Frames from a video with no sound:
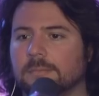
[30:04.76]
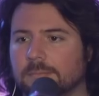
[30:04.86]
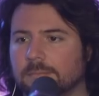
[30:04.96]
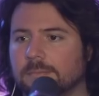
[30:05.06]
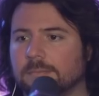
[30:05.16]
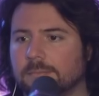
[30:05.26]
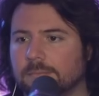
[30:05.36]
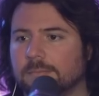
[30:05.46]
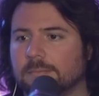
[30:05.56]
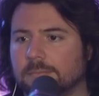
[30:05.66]

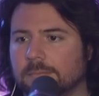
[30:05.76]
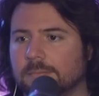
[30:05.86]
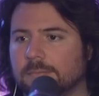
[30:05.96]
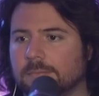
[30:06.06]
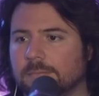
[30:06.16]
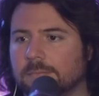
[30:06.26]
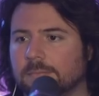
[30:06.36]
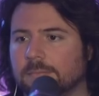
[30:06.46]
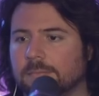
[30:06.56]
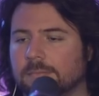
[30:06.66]

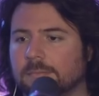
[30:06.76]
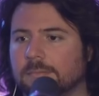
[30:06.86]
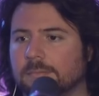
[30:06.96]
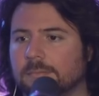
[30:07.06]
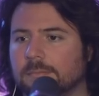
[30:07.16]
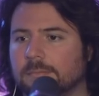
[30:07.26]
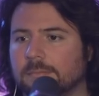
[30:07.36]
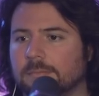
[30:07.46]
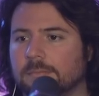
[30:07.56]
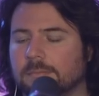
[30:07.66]

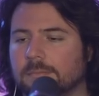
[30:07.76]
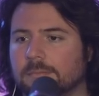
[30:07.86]
No words are spoken by the person on screen.